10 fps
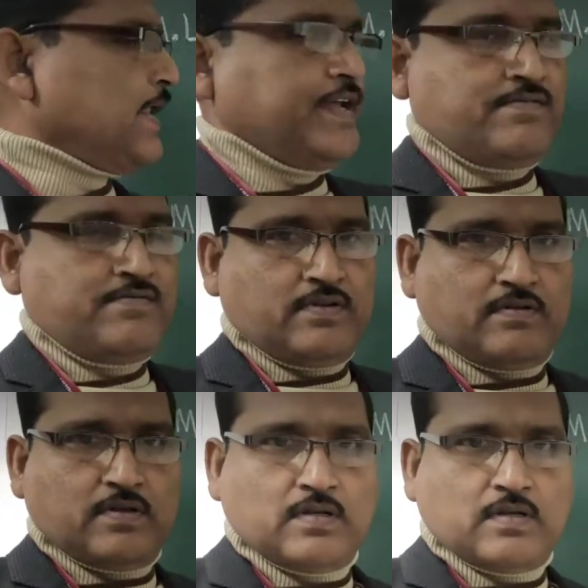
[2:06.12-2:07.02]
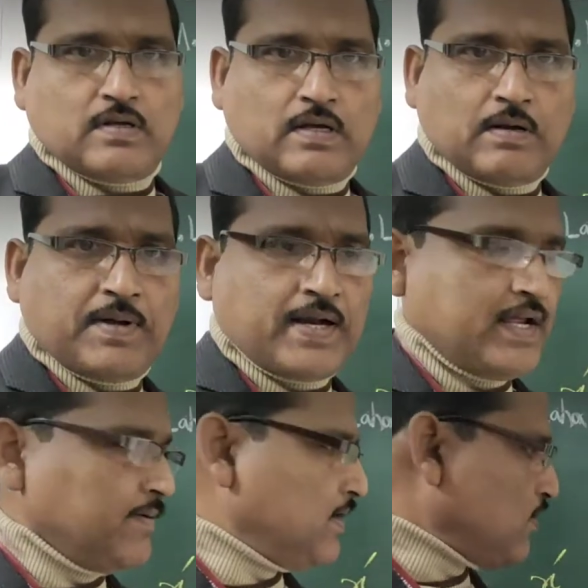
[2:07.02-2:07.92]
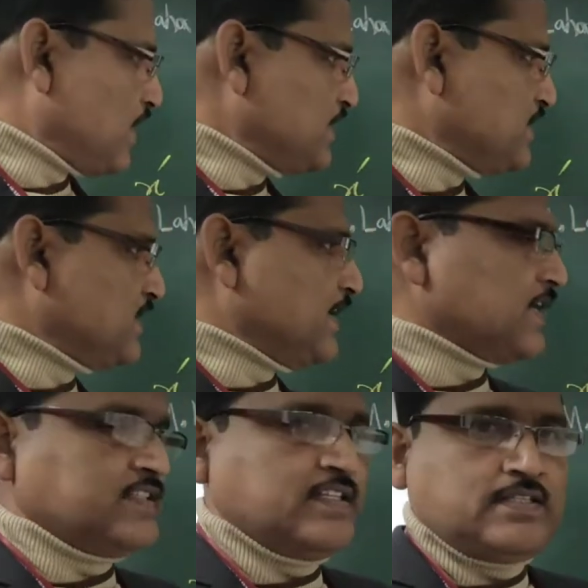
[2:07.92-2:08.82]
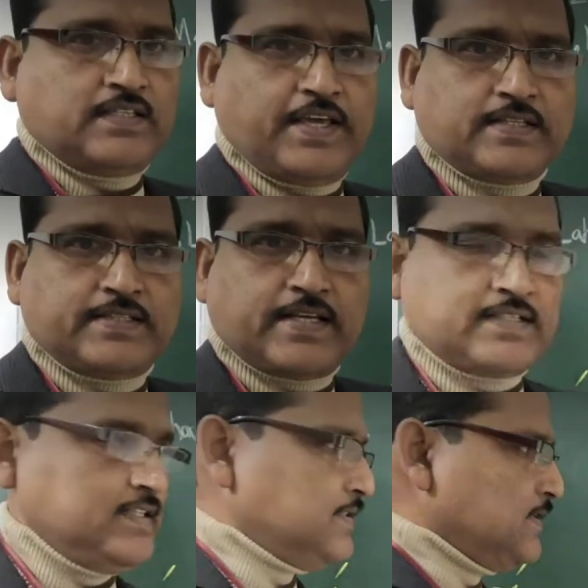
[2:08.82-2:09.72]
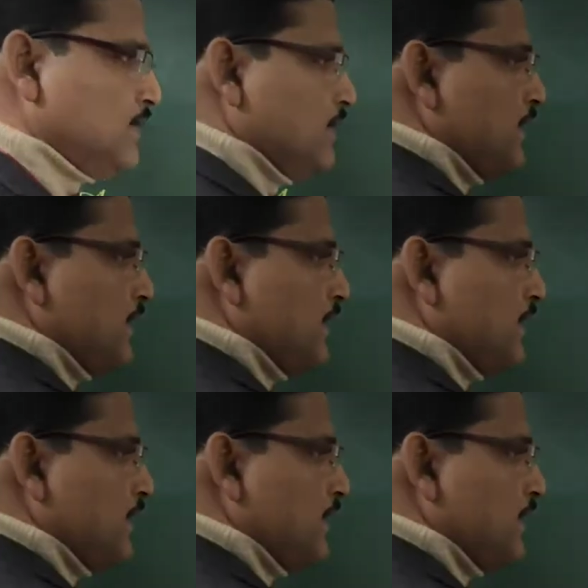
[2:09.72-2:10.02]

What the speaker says: line? Horizontal axis, x axis.